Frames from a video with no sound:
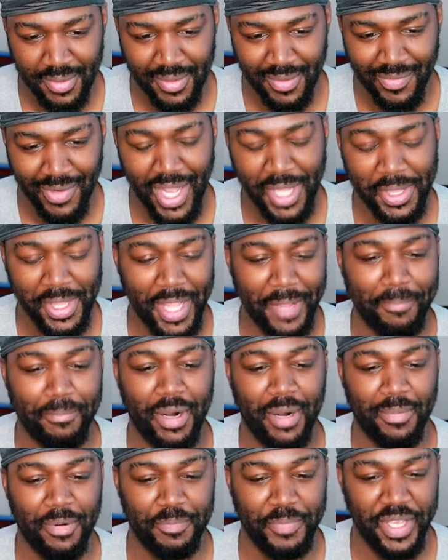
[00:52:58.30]
Why I like
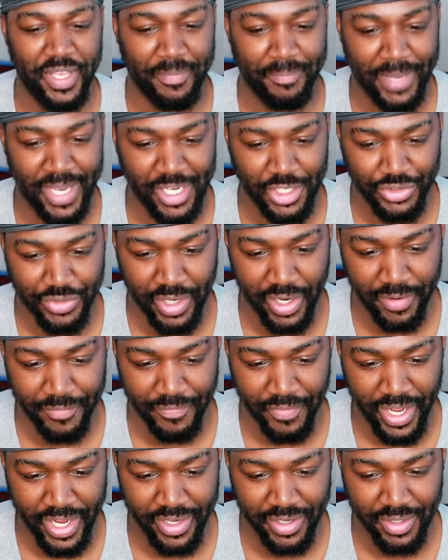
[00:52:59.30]
Bumblebee and Megatron
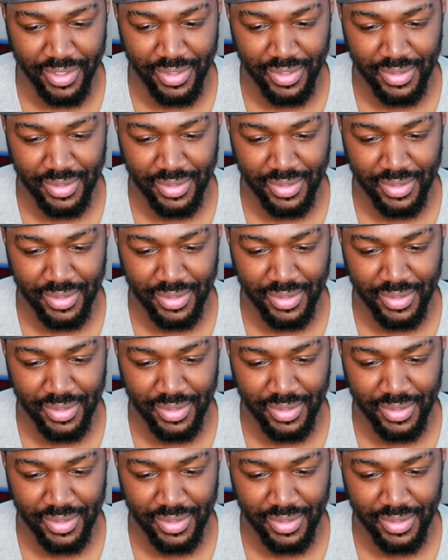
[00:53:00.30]
fighting?